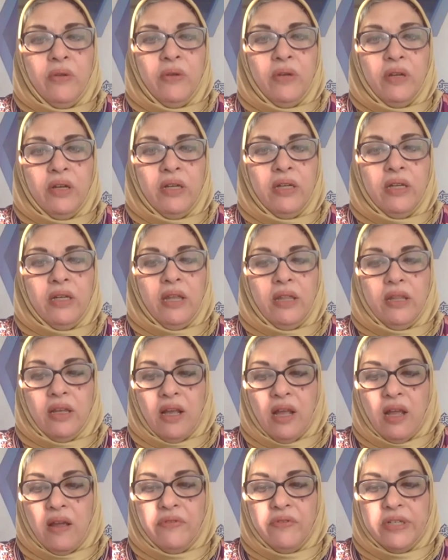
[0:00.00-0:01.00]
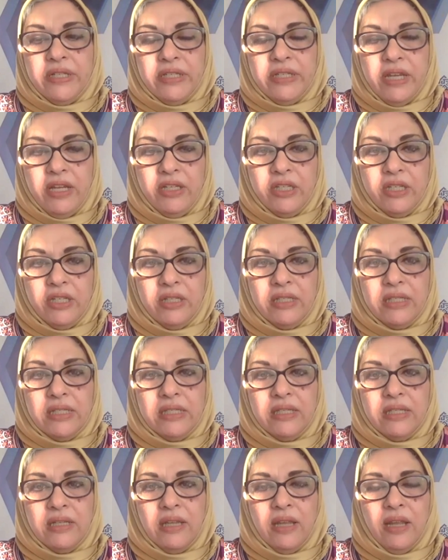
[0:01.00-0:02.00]
heard in the conversations
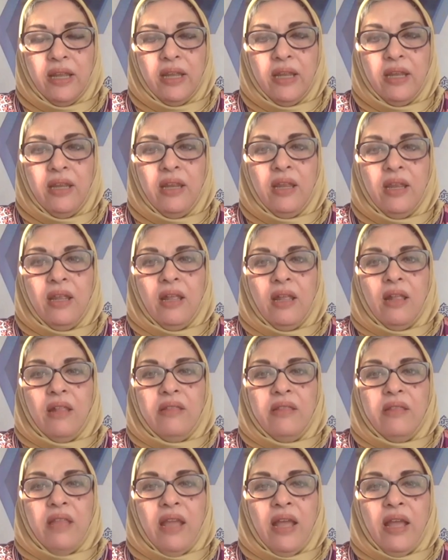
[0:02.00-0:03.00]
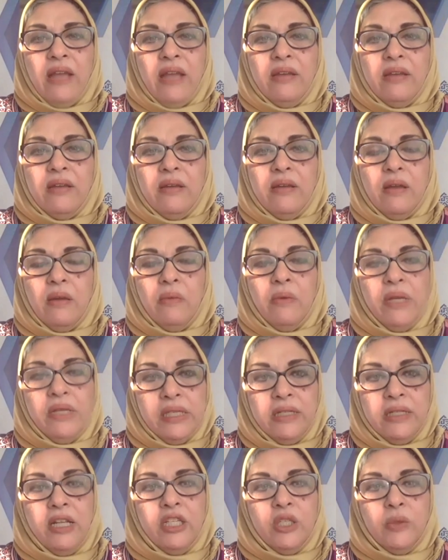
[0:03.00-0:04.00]
today that
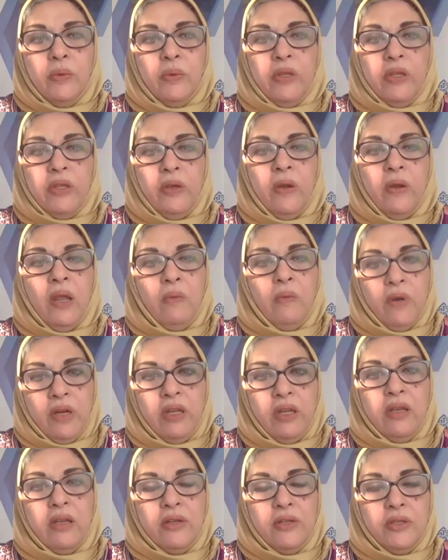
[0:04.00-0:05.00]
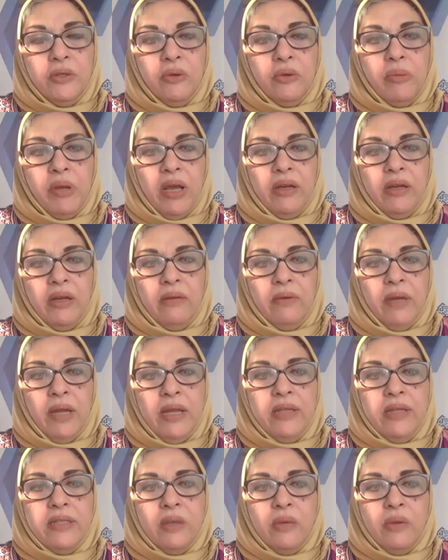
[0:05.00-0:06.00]
resonates with you, and what are you going to do about it,
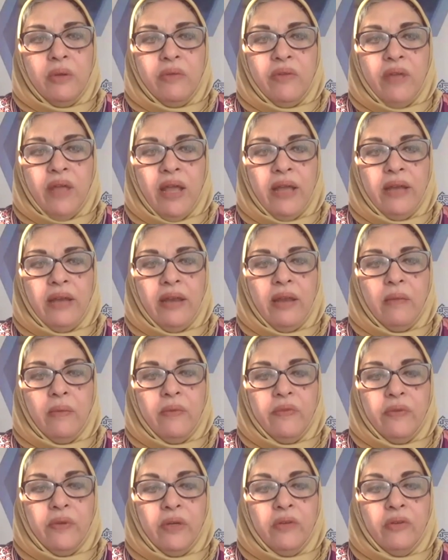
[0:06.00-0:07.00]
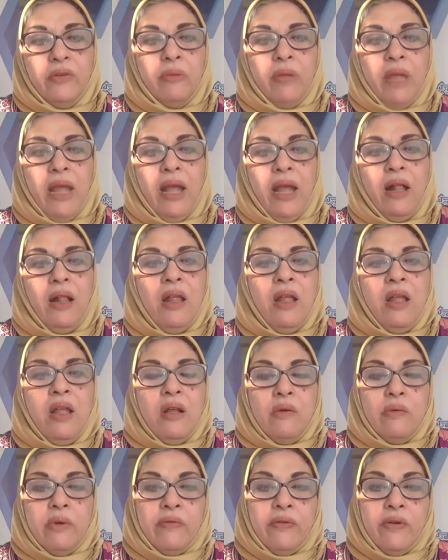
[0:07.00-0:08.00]
right? So we've heard from Hal,
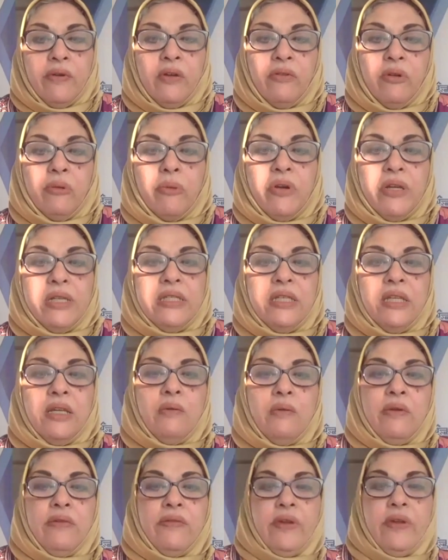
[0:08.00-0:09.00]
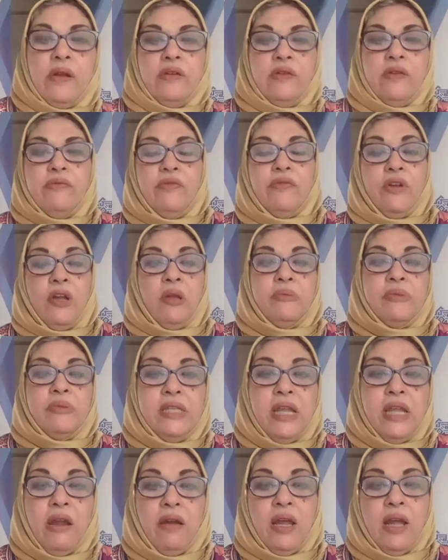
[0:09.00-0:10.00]
we've heard from Kristen, we've heard from
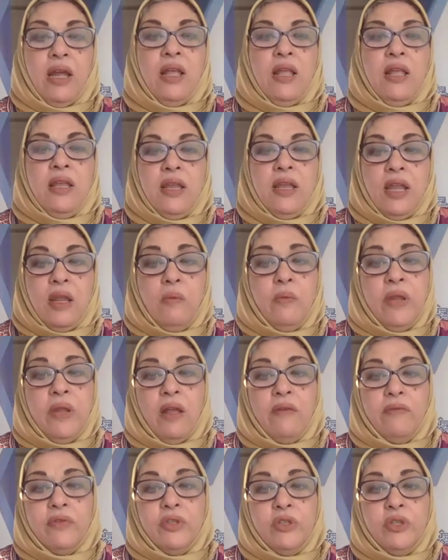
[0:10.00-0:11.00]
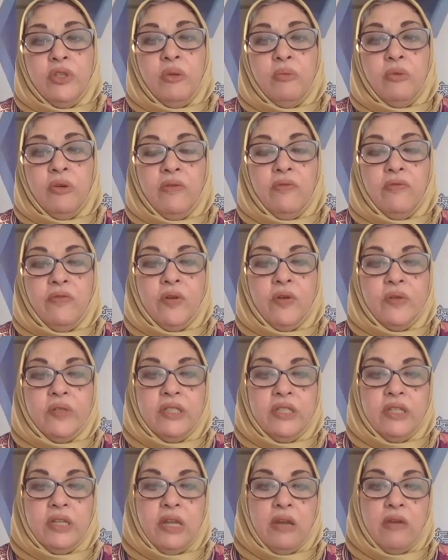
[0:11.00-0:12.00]
Sarah, and we have two more folks
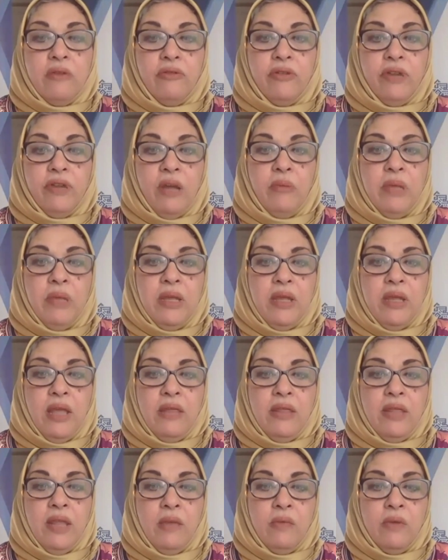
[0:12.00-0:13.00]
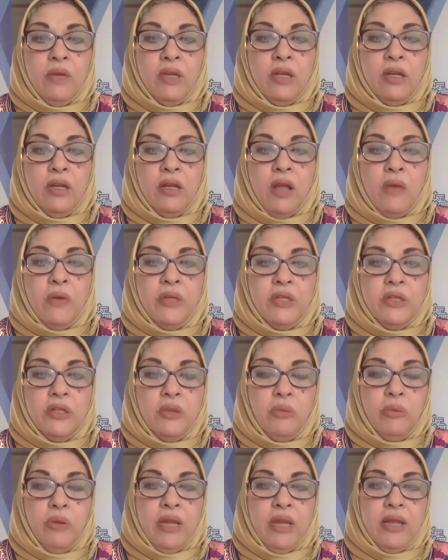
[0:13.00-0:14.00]
to hear from, and then we're going to go into
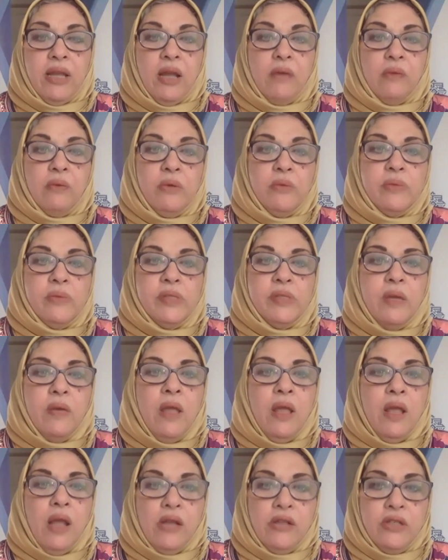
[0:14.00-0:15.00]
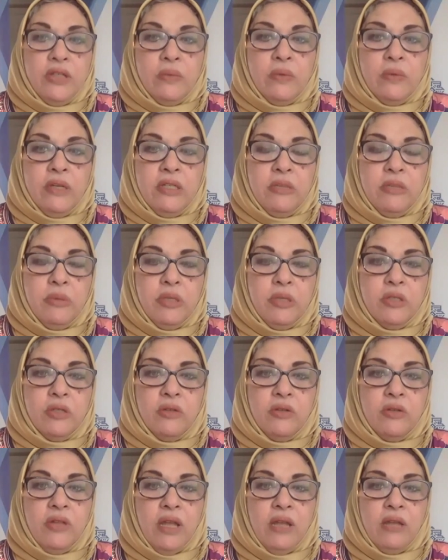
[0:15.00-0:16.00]
the breakout room. So I just wanted to make
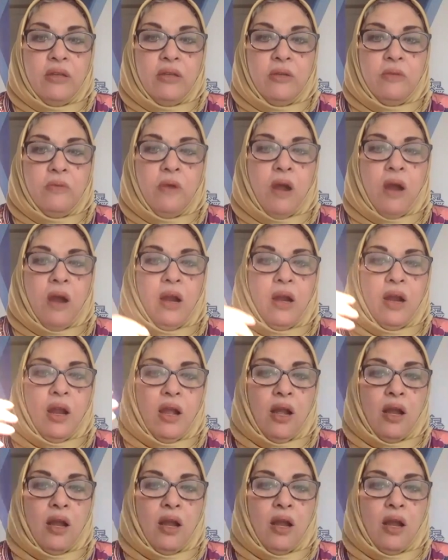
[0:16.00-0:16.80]
sure that you are